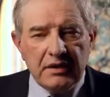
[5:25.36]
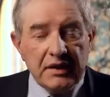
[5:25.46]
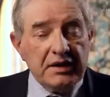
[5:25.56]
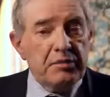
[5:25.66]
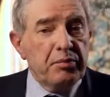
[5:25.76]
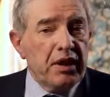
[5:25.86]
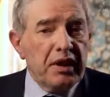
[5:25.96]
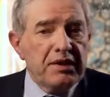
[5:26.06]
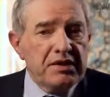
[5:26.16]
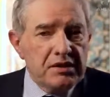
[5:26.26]
That
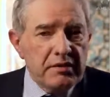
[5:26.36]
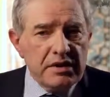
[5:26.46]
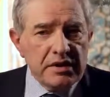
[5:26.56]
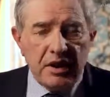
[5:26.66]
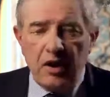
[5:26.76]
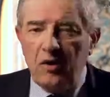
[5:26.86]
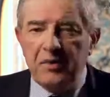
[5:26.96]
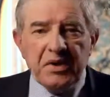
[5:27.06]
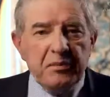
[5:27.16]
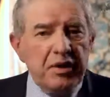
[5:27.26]
applies to
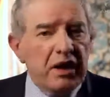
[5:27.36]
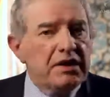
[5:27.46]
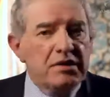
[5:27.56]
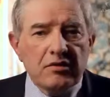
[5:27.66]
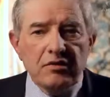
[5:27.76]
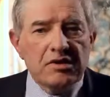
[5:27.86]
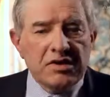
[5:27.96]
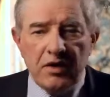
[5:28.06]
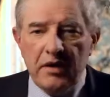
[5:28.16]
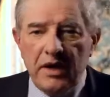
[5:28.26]
Islam, it applies
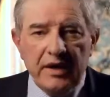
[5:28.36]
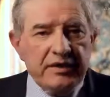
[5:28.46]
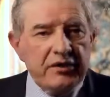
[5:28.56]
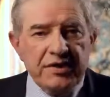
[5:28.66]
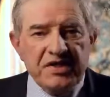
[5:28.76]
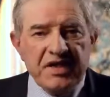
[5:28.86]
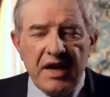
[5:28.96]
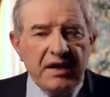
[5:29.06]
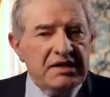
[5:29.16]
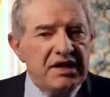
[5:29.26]
also to
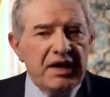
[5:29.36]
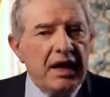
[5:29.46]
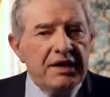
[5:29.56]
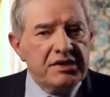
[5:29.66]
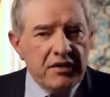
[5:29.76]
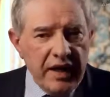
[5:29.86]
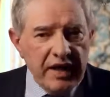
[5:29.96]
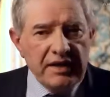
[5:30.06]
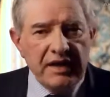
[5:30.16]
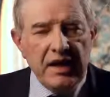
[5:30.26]
Christianity and to
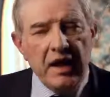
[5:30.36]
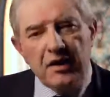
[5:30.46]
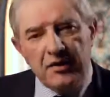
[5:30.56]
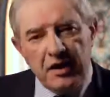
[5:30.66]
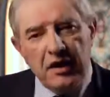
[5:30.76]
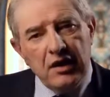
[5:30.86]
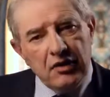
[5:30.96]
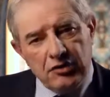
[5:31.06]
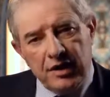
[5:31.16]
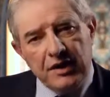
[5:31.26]
any other
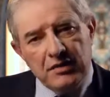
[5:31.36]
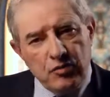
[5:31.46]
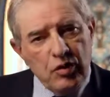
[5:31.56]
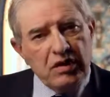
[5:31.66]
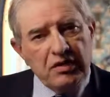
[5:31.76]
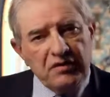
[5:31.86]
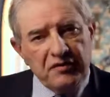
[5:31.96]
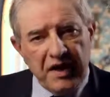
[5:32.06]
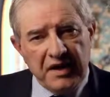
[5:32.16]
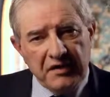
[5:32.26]
great world
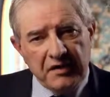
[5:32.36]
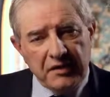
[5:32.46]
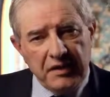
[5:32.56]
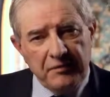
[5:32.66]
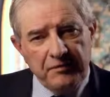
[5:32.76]
faith.